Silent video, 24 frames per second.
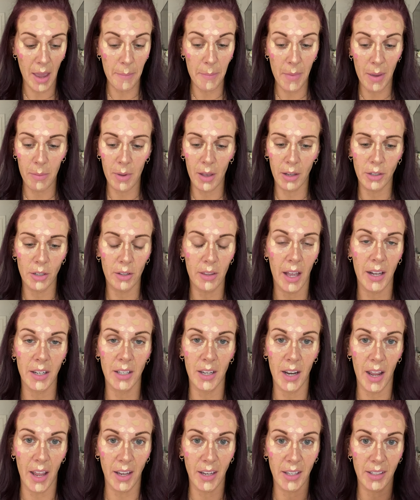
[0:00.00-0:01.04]
And maybe I'll do that
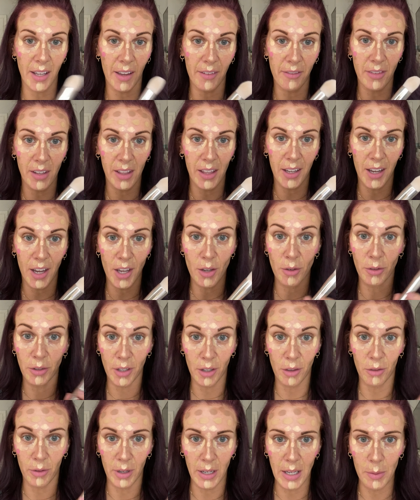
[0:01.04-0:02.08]
today because I feel like I use
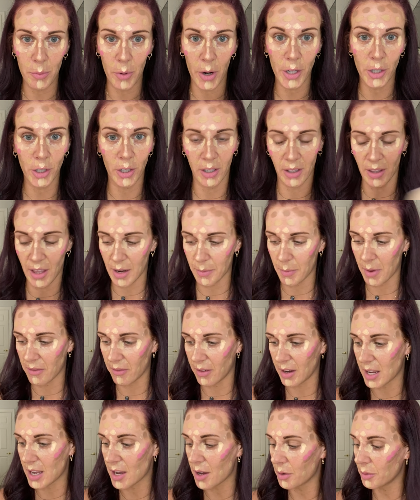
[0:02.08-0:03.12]
the 3D brush in a lot of my
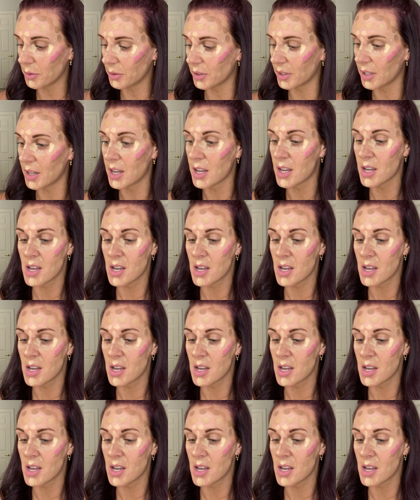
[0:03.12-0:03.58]
videos.